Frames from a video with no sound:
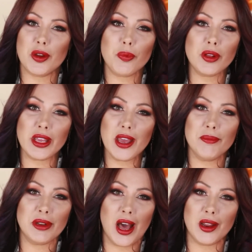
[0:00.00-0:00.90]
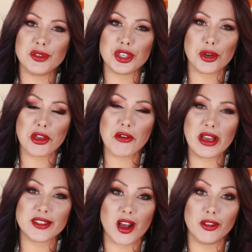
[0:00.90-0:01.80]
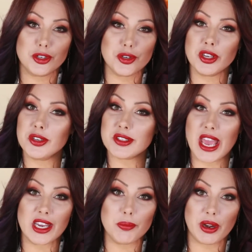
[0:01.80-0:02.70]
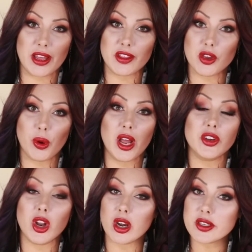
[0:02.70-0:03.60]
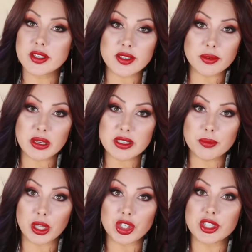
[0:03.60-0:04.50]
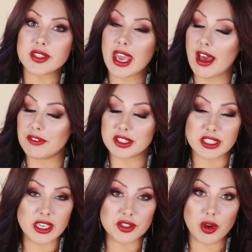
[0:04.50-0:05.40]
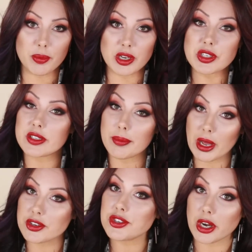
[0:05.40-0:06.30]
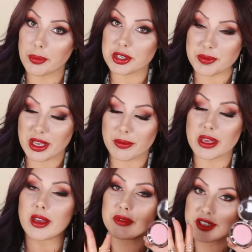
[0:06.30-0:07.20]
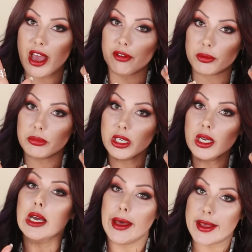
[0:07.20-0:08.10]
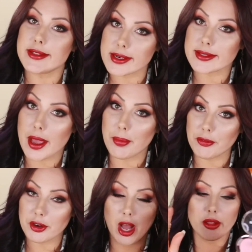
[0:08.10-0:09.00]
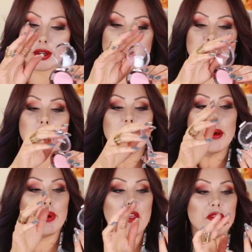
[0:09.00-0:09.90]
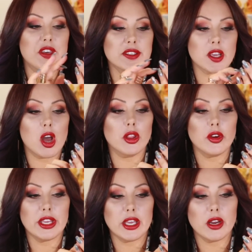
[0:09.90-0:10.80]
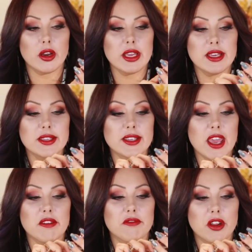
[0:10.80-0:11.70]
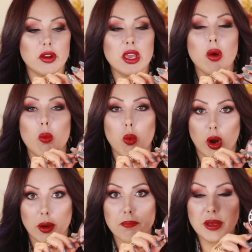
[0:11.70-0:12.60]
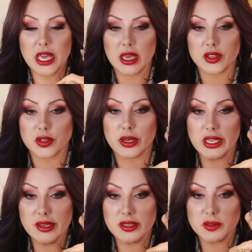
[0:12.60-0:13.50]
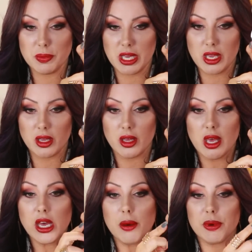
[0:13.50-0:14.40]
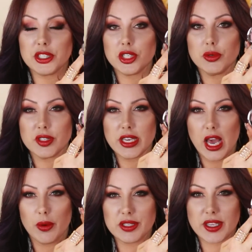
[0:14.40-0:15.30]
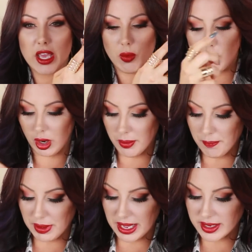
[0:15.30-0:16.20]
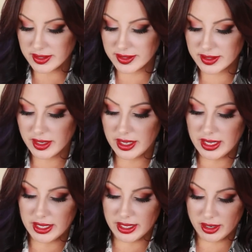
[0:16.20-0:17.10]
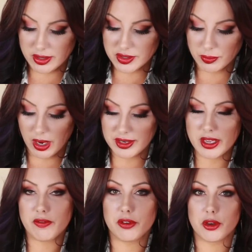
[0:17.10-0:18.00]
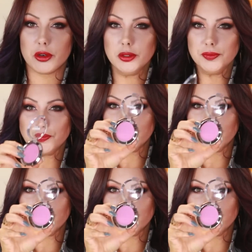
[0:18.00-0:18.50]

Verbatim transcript: I really am not. I'm just showing you guys colors. You can use any brand that you want. NARS does amazing blushes. Kat Von D has great blushes. I'm not just trying to push Makeup Geek. I'm just have them as an example for colors. But this color here is a very warm pink. So it is pink, but do you see how it's a warm base? Here's rendezvous.